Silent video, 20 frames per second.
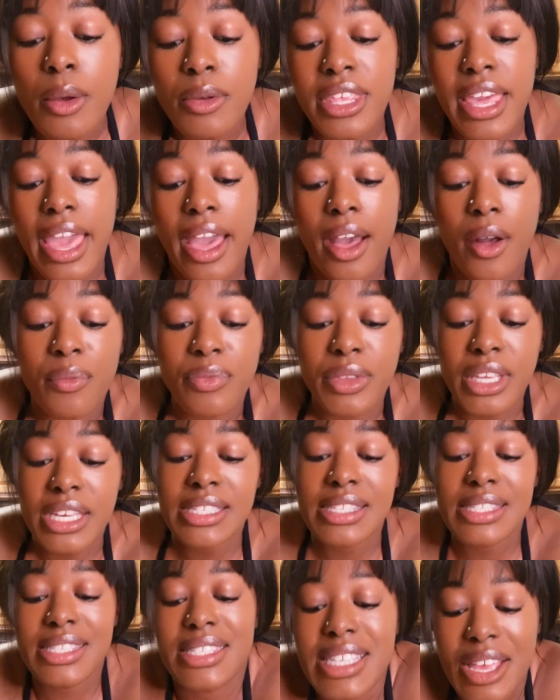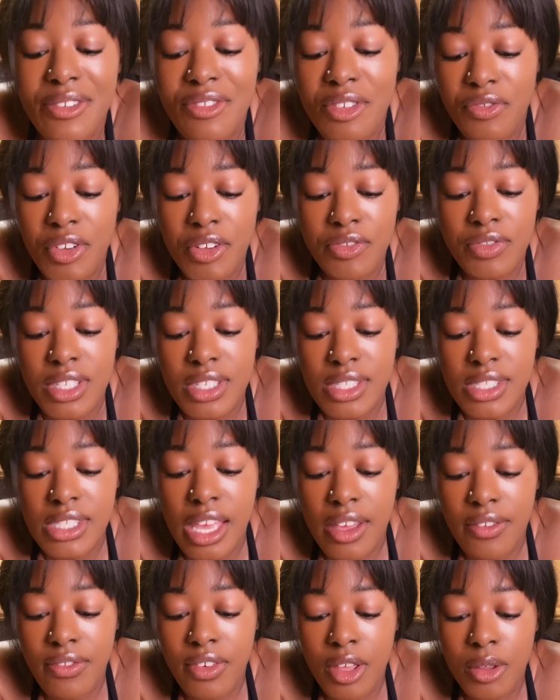Yeah, it's
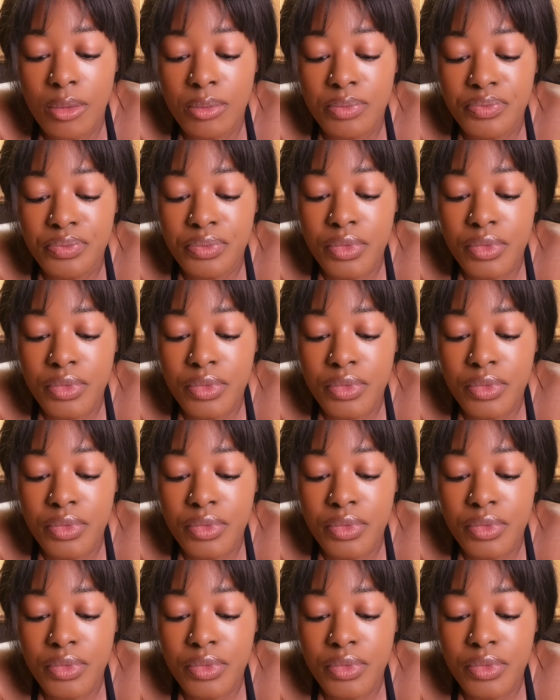7:57.